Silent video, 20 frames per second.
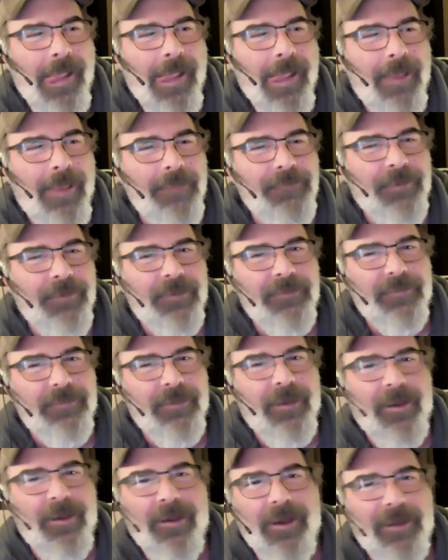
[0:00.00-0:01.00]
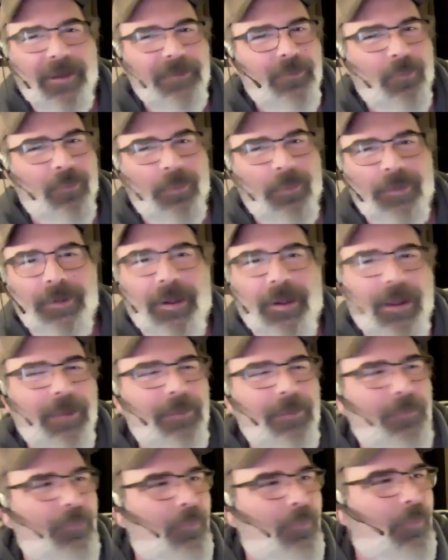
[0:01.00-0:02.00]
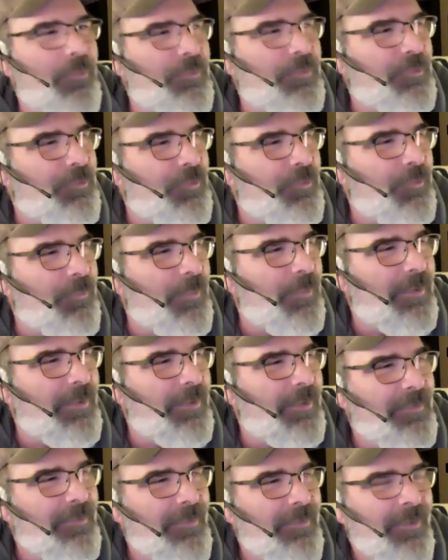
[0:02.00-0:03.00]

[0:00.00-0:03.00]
And Jay's like, "Ah, I quit. I don't know what to do, man."